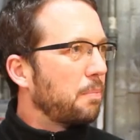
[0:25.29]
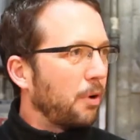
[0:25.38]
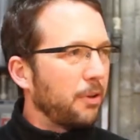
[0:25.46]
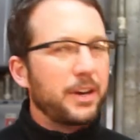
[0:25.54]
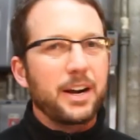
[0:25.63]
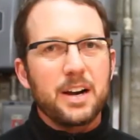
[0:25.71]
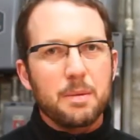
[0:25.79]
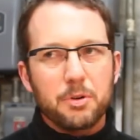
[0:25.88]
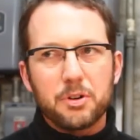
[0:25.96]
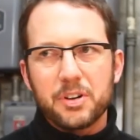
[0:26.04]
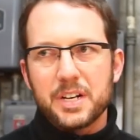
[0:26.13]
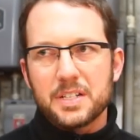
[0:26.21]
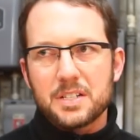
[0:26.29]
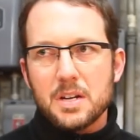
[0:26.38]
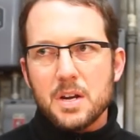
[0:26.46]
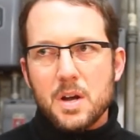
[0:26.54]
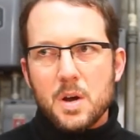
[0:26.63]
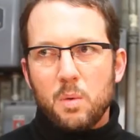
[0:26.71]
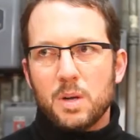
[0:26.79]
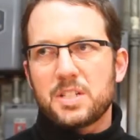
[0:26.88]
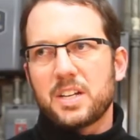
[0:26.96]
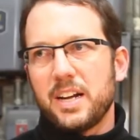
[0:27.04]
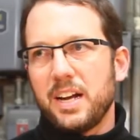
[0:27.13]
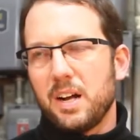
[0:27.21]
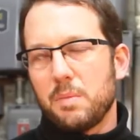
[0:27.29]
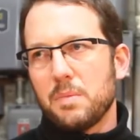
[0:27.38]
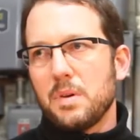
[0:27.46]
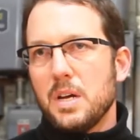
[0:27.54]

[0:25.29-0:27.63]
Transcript: Portland area breweries, what's going to help